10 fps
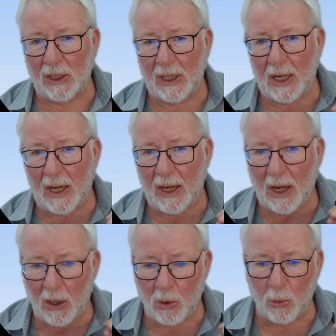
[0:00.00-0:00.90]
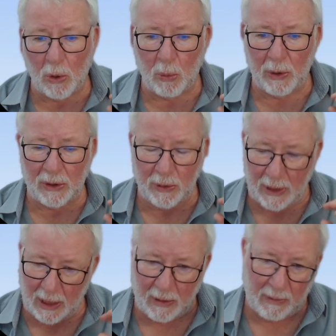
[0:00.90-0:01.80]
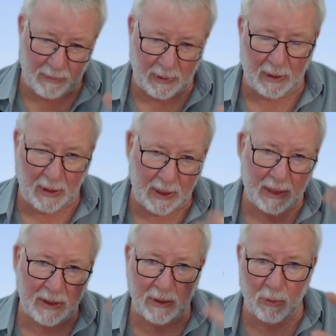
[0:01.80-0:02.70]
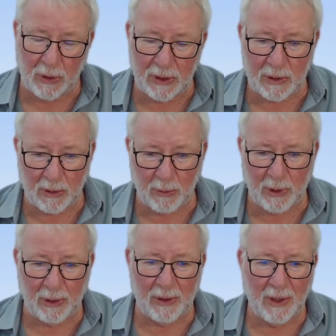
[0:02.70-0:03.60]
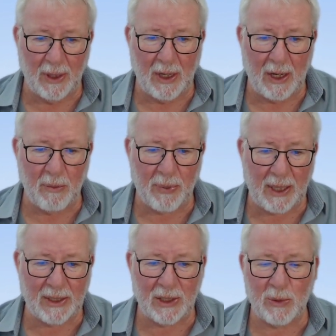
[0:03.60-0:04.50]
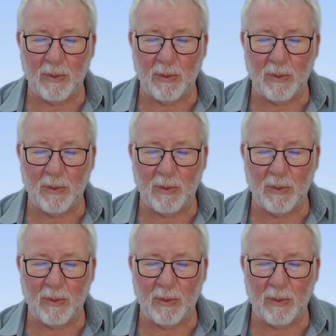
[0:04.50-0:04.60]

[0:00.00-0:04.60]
how we'll do now. That's the words for in practice.